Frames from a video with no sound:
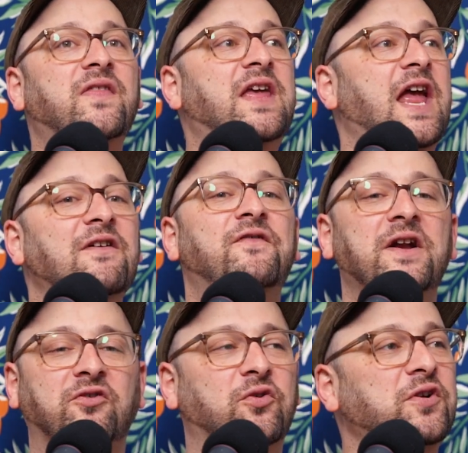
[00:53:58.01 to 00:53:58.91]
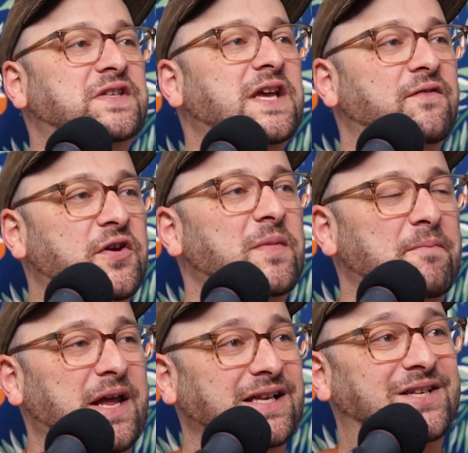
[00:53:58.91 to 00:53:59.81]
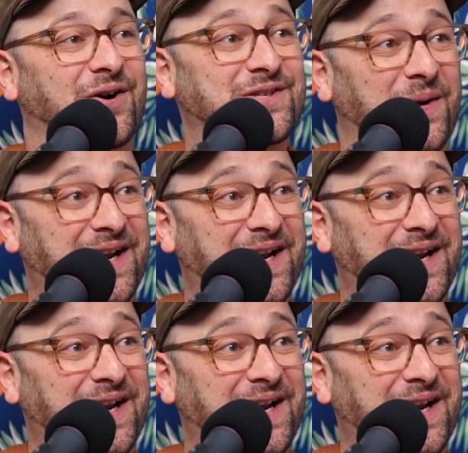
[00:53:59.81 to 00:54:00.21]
the infinite cruelty of human beings towards one